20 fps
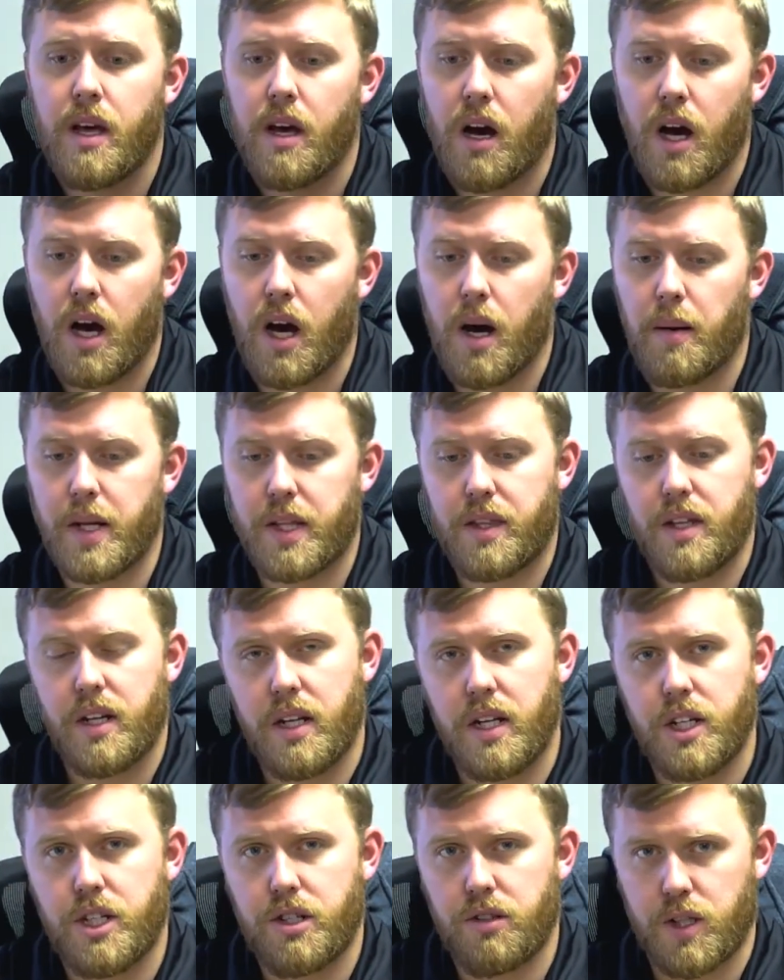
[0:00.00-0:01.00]
at the
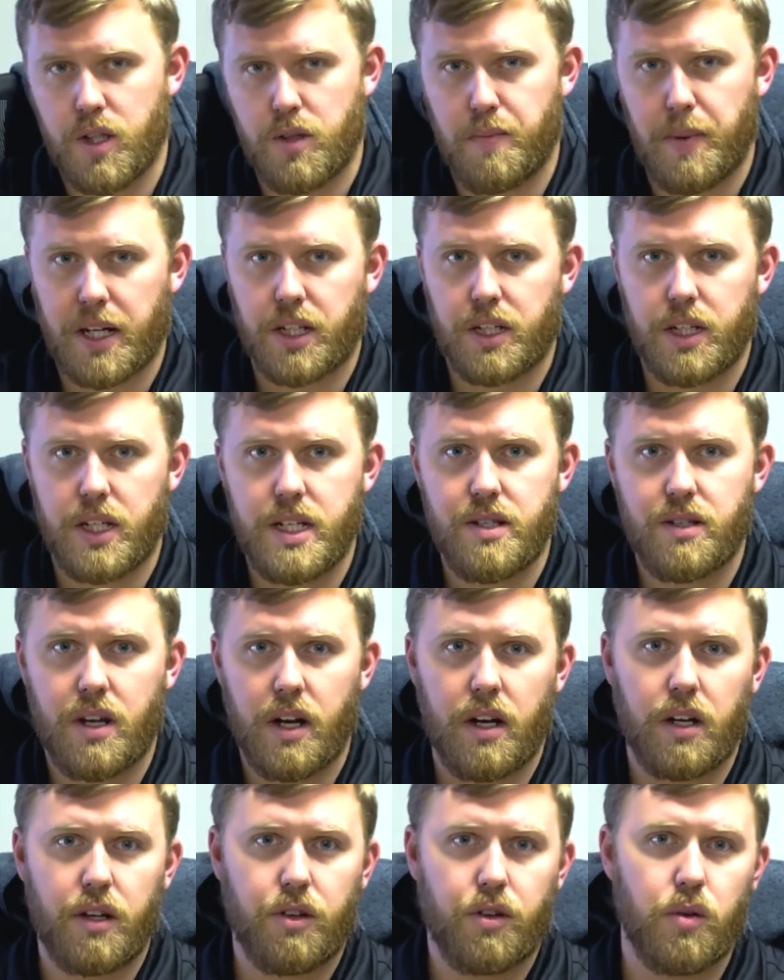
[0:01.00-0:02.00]
initial inspection. He's
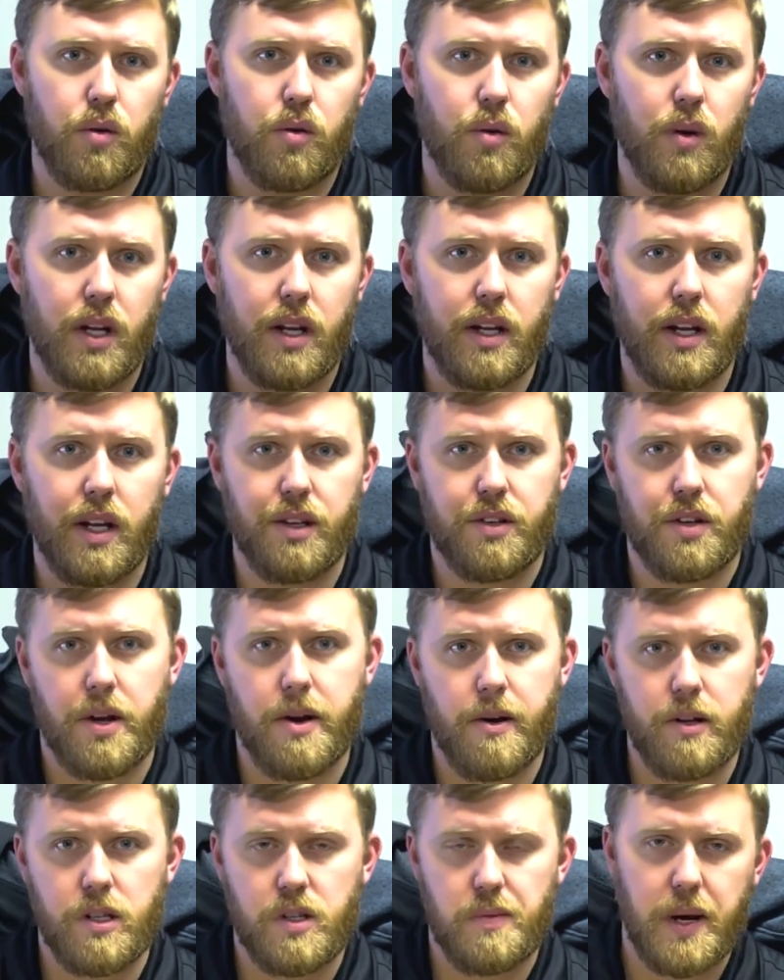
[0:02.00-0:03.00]
going to do an
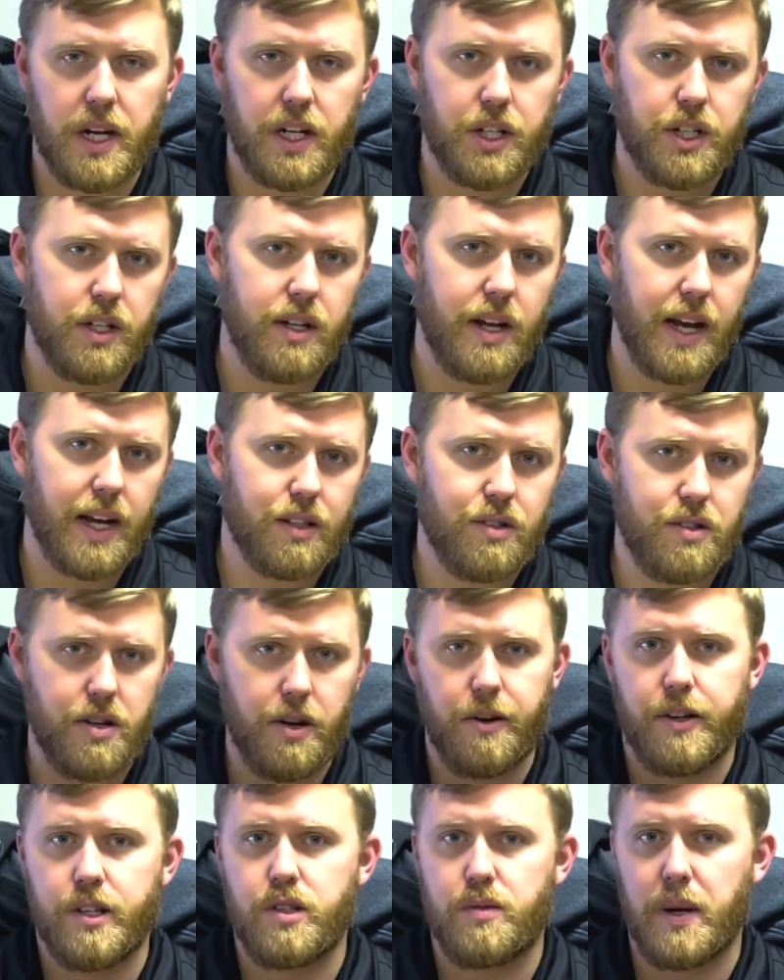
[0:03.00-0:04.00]
interior inspection,
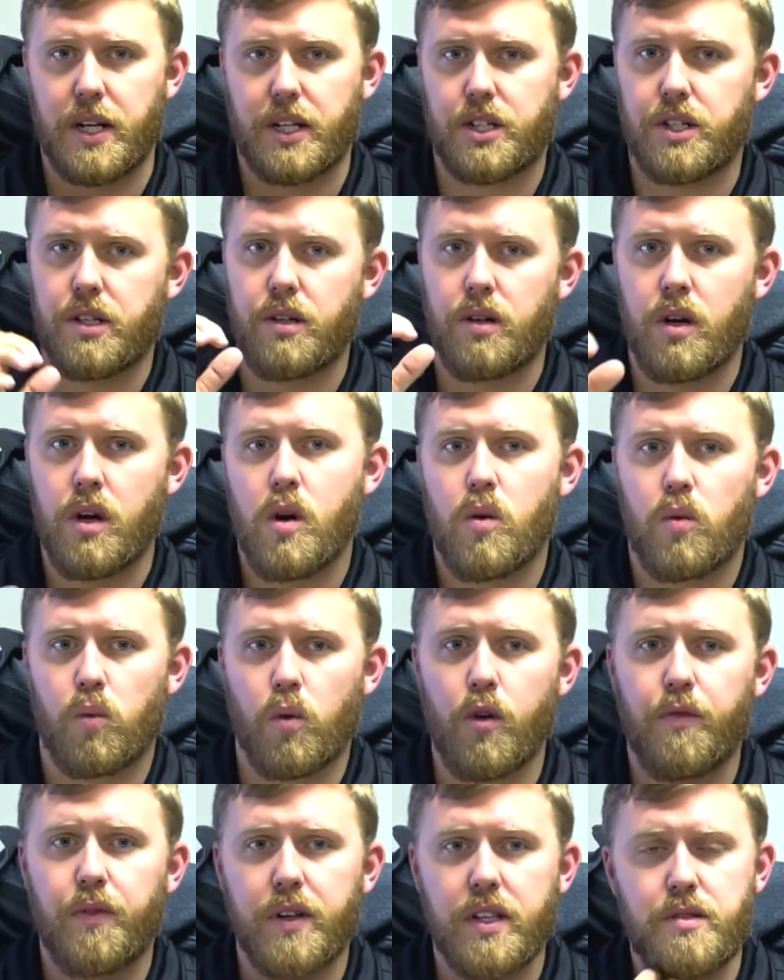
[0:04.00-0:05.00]
exterior inspection,
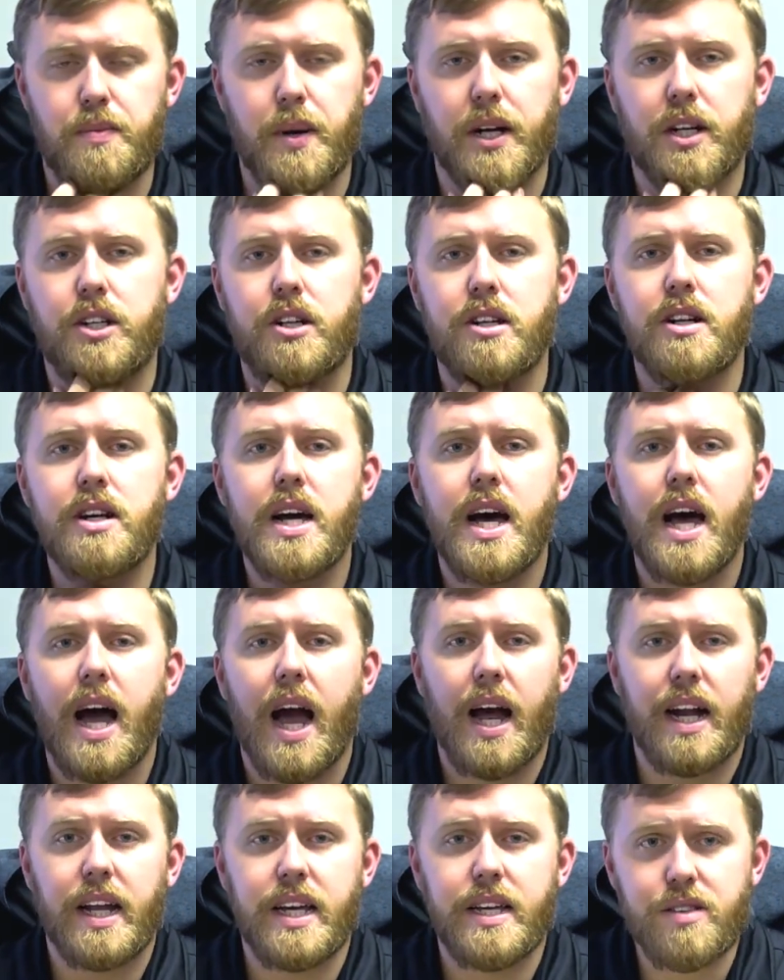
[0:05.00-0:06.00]
roof inspection,
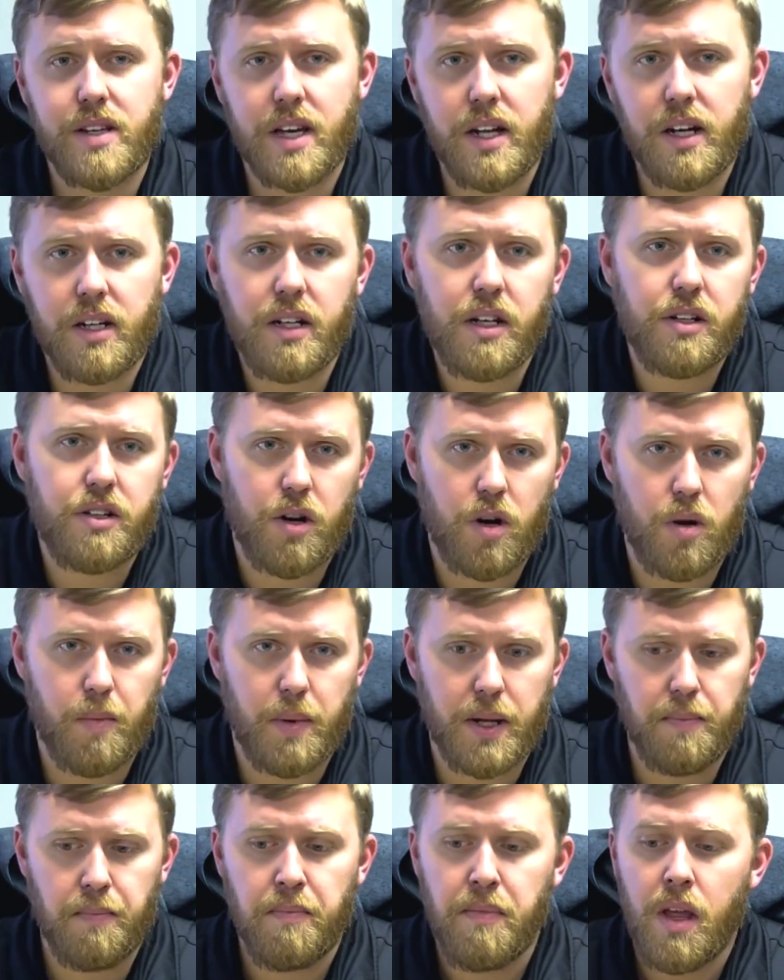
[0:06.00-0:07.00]
and he's going to
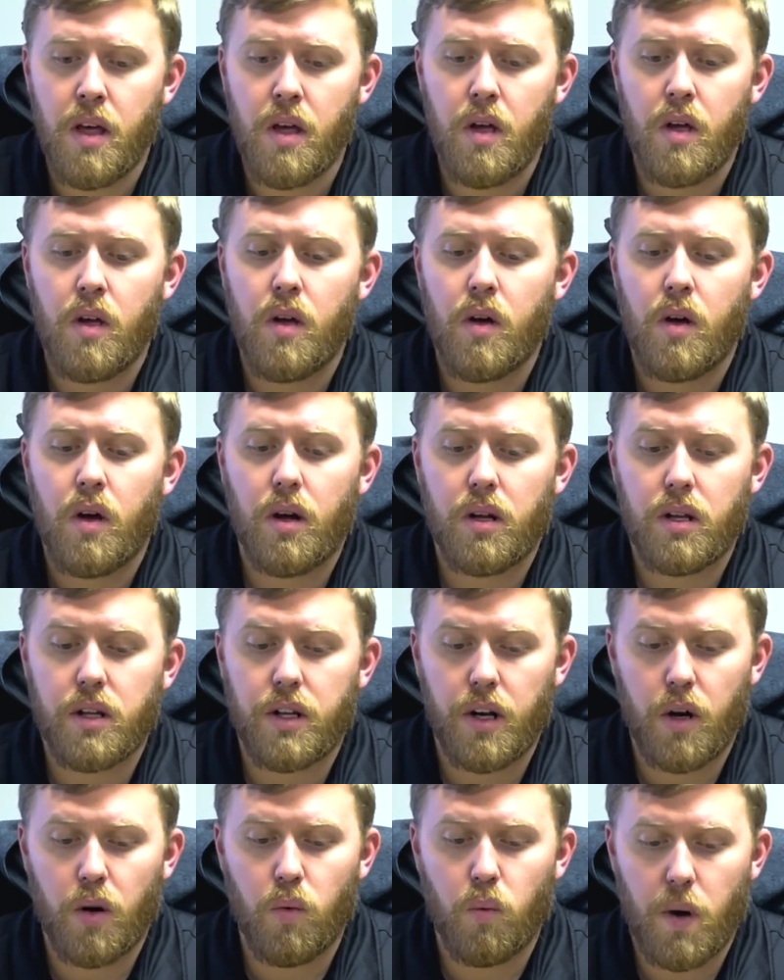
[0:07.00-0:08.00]
determine
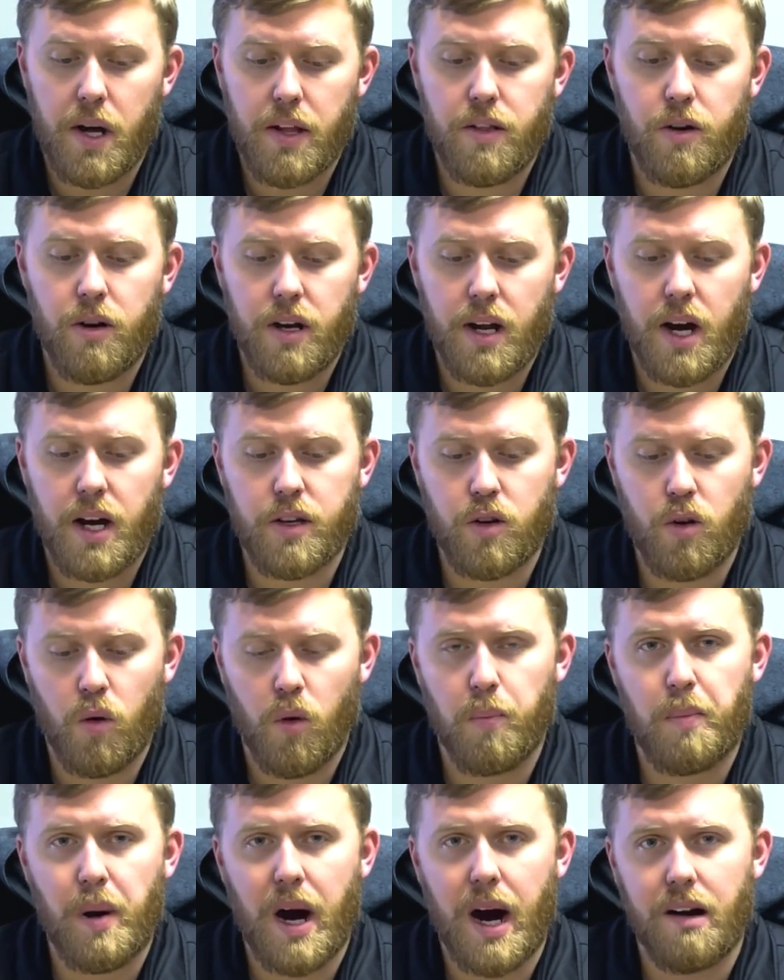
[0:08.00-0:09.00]
whether or not your
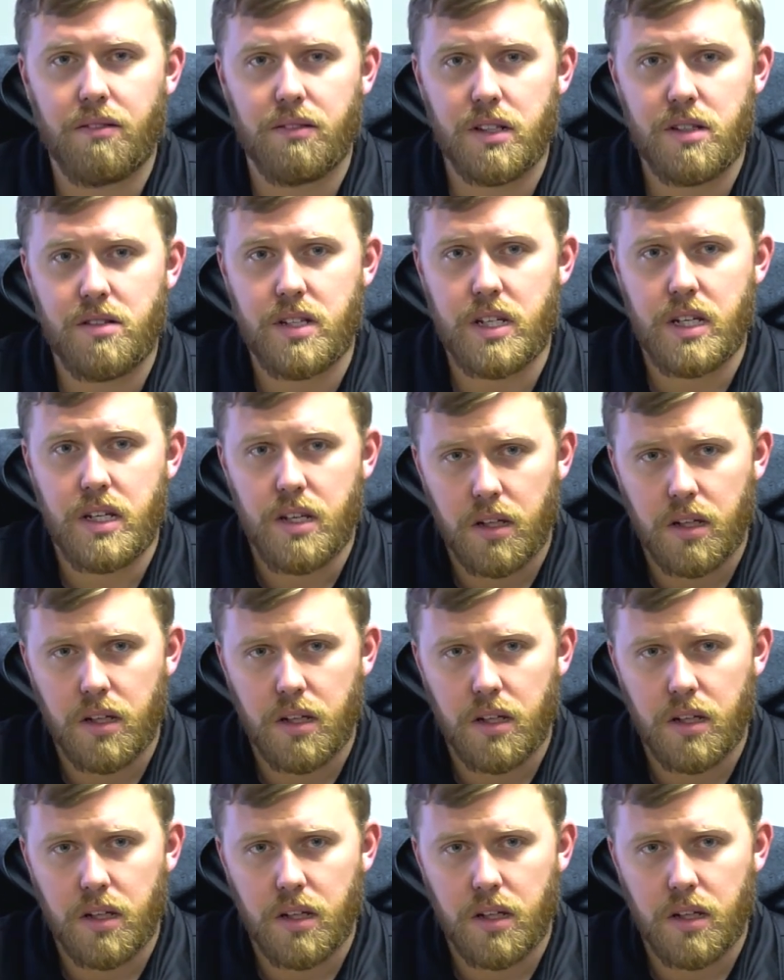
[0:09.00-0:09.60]
policy